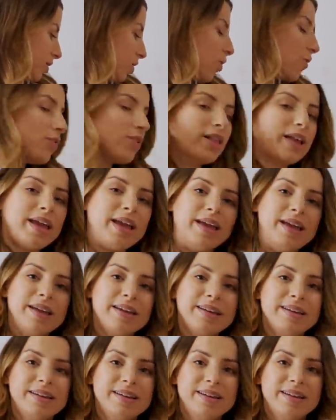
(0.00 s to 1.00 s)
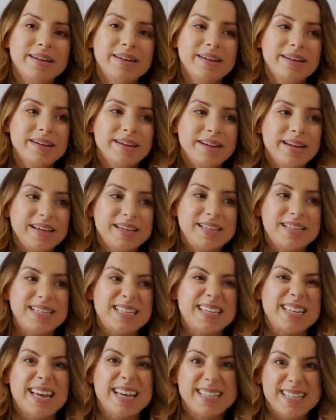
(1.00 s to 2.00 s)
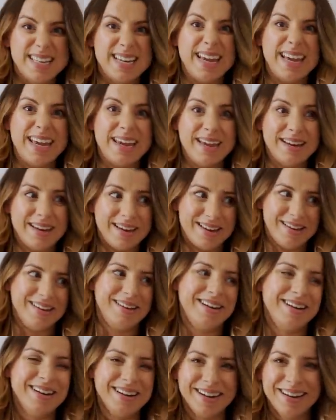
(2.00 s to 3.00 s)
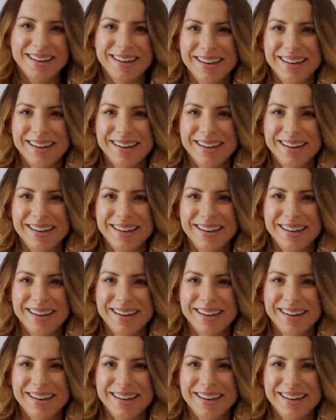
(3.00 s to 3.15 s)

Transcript: hopefully it doesn't get stinky in here.